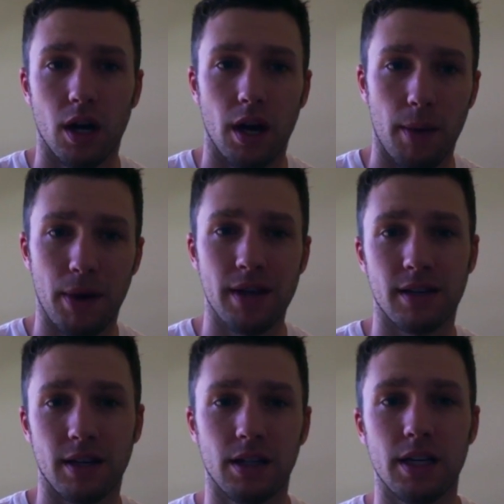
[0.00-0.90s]
it
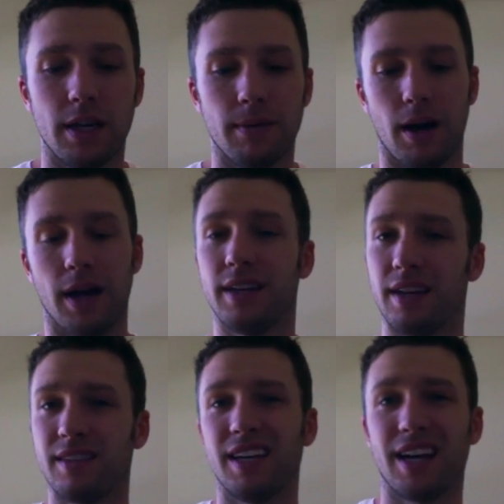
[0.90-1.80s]
basically,
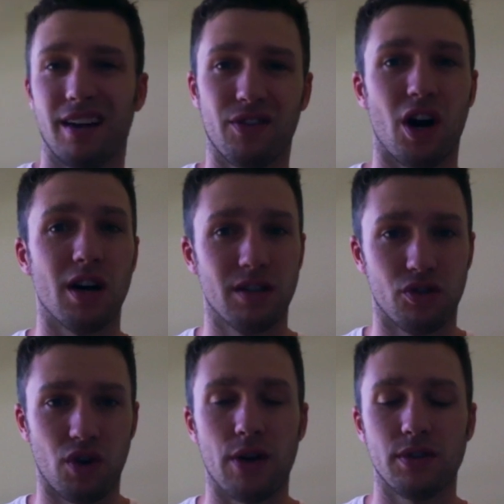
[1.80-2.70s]
adenosine kind of
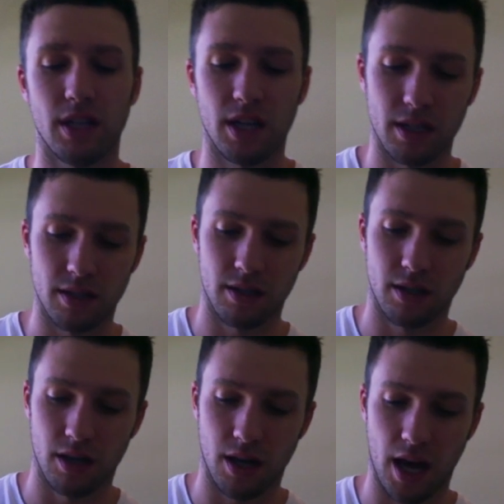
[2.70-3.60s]
causes
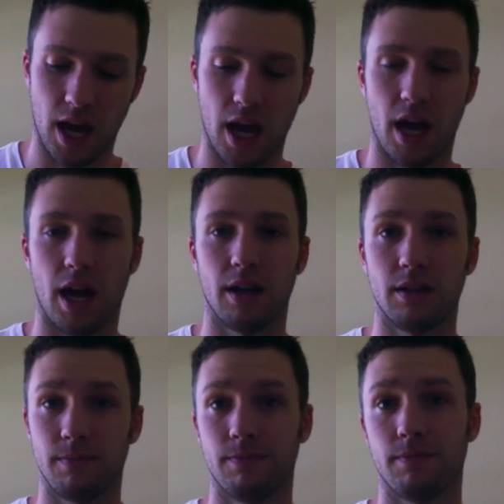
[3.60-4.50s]
drowsiness,
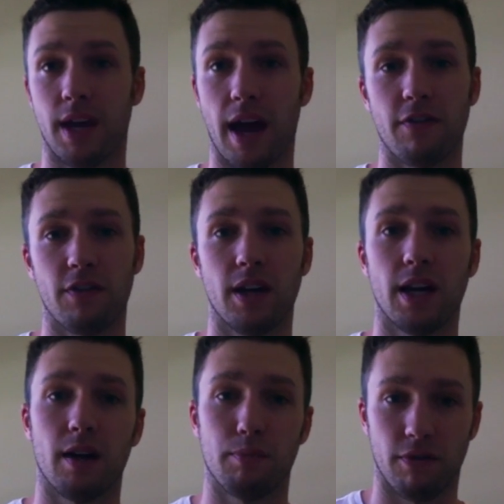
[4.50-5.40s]
and caffeine
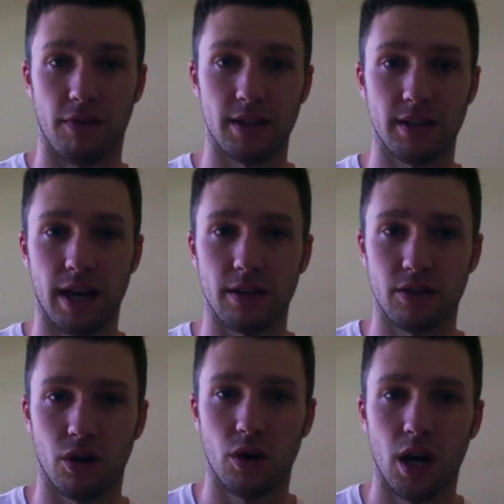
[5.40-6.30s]
kind of prevents that.
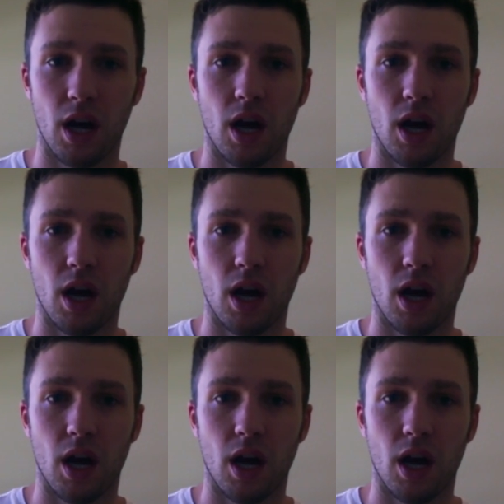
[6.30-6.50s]
So